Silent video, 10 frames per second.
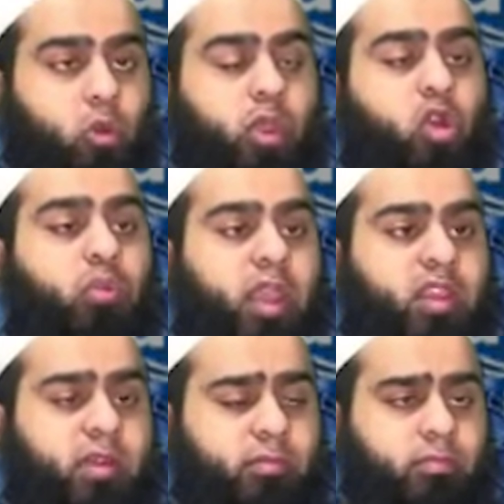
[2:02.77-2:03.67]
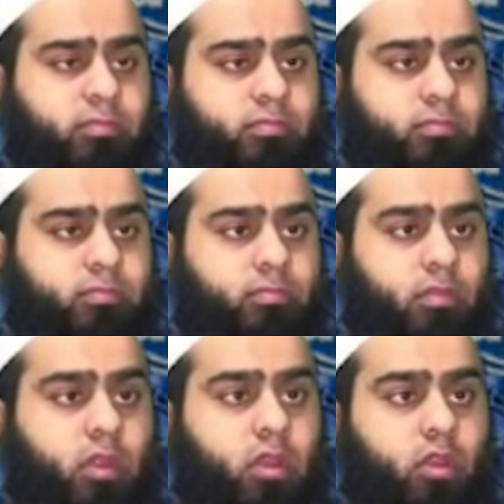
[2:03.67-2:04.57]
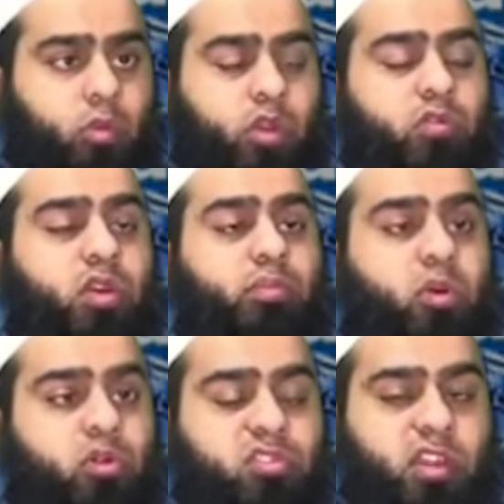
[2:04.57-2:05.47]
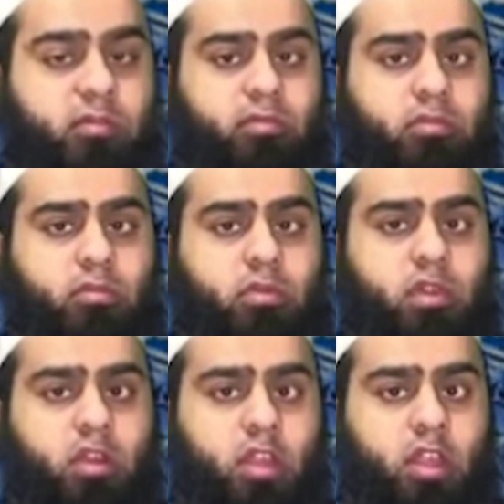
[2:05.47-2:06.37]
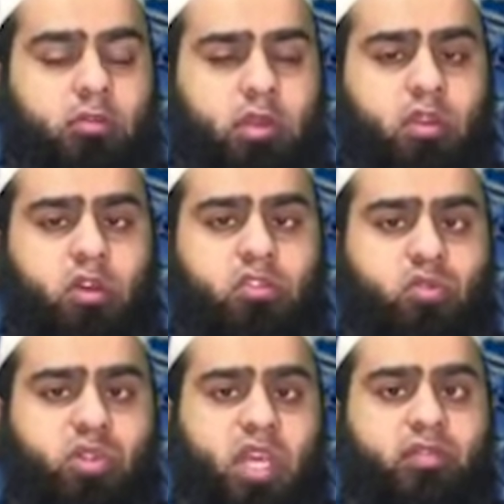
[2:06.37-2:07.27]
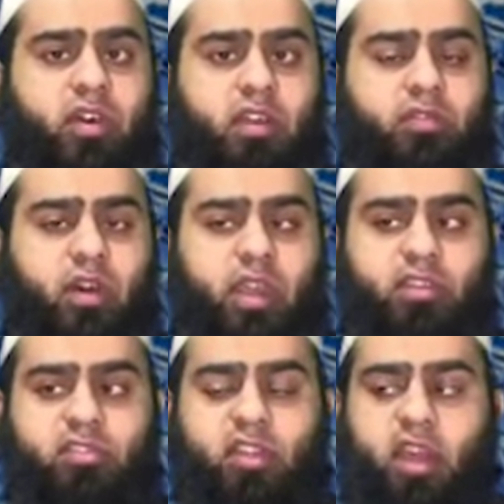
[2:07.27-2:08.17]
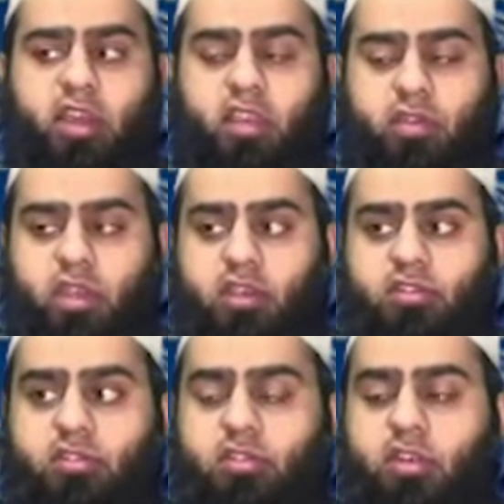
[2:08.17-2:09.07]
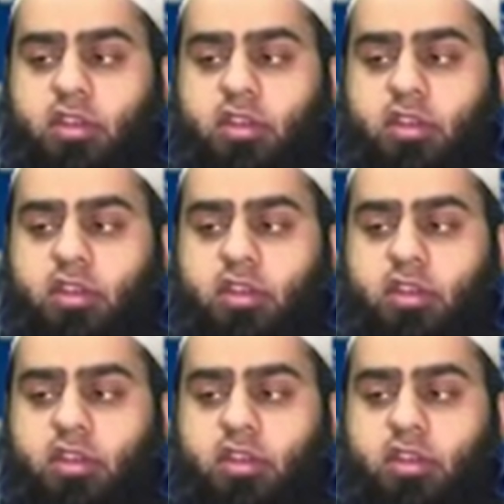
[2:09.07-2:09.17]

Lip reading: We obey them. We don't oppose them, because whatever advice they are giving us